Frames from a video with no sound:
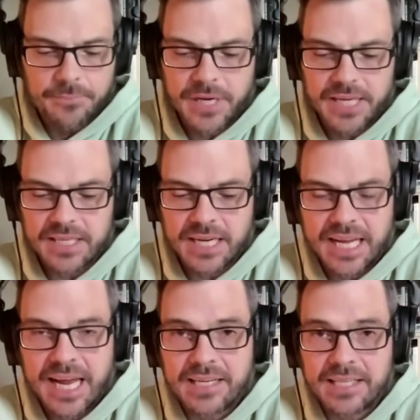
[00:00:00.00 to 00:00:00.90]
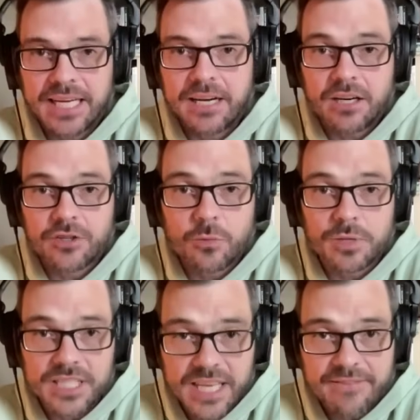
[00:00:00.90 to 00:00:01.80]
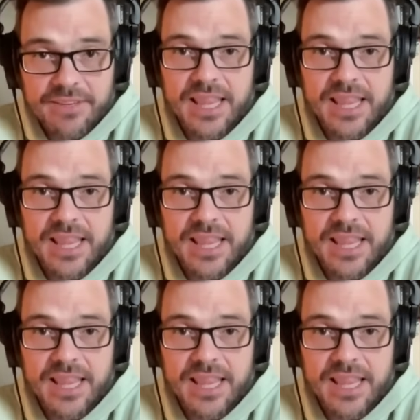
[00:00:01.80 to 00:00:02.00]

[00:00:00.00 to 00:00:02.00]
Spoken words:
But again, like October 7th,